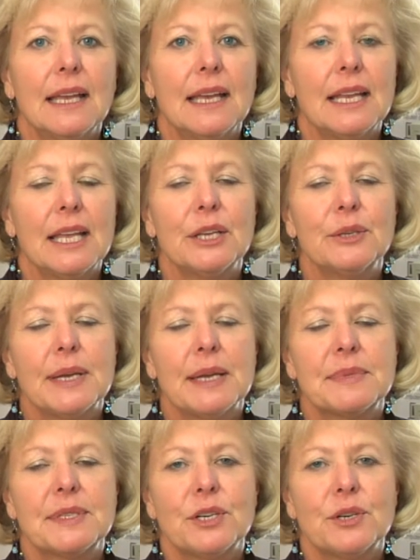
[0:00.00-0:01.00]
Hello,
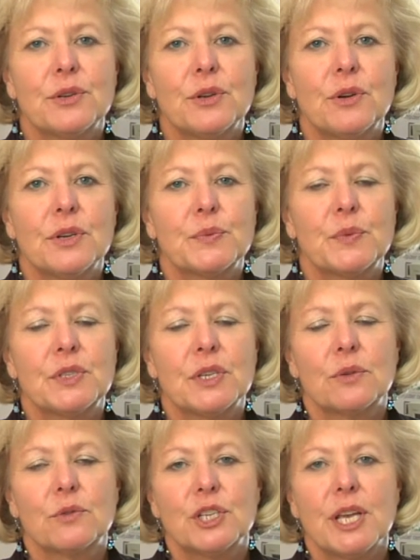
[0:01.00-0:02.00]
I'm Sarah Norris with
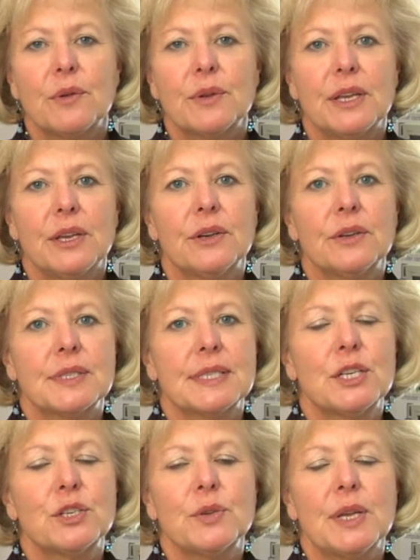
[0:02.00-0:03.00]
Total Child Care
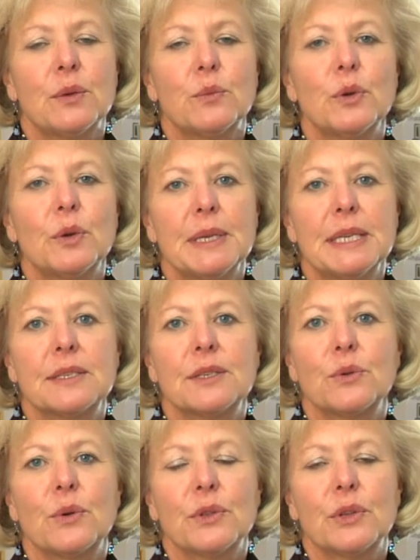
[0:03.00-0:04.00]
Center in
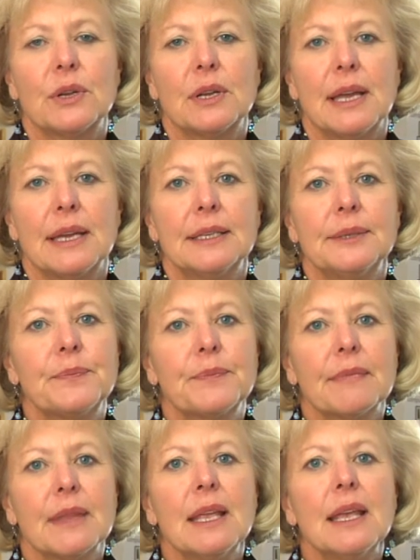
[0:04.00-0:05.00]
Wilmington, North Carolina.
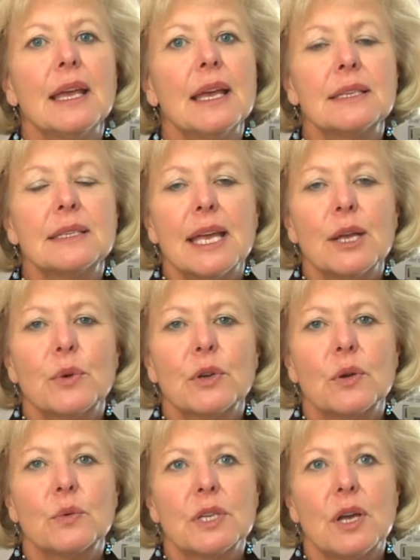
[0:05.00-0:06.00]
And today we're
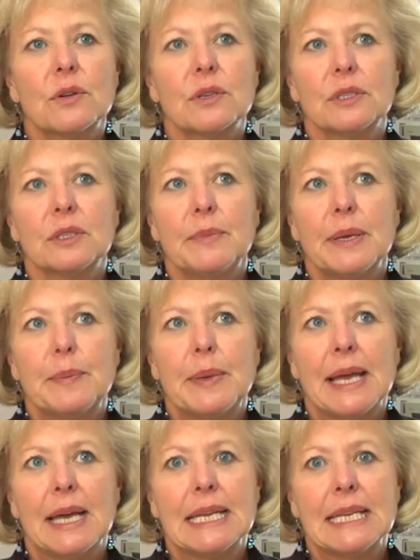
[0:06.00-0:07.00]
going to talk a little bit
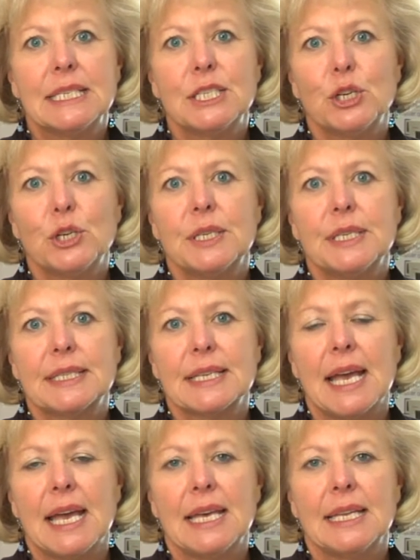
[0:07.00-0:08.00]
about interior
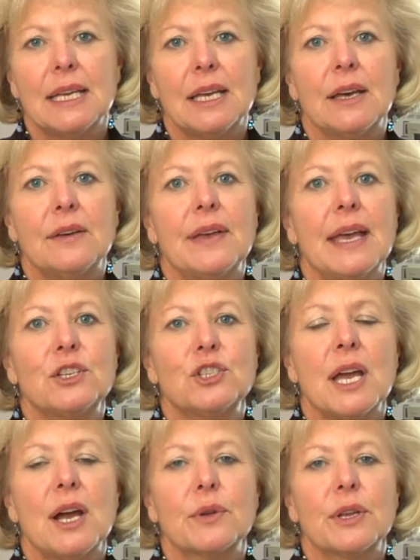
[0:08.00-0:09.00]
design of a
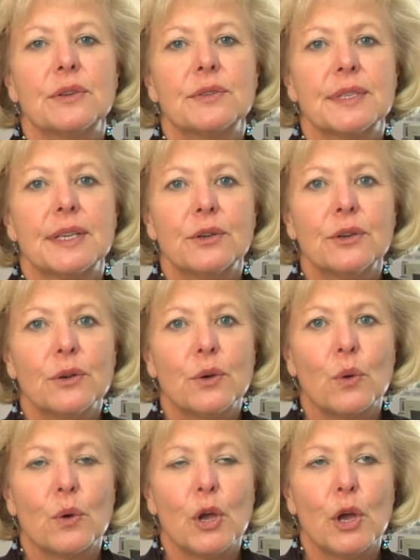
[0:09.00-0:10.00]
child care center
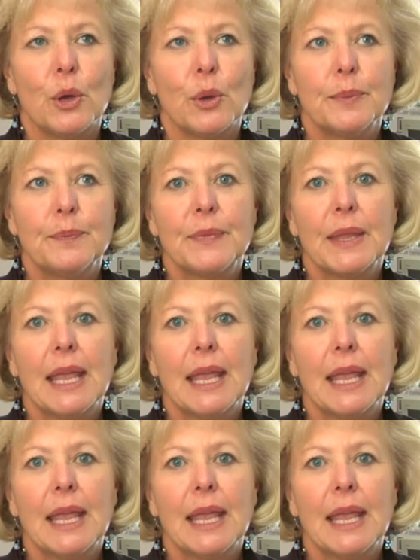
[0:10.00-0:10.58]
or home.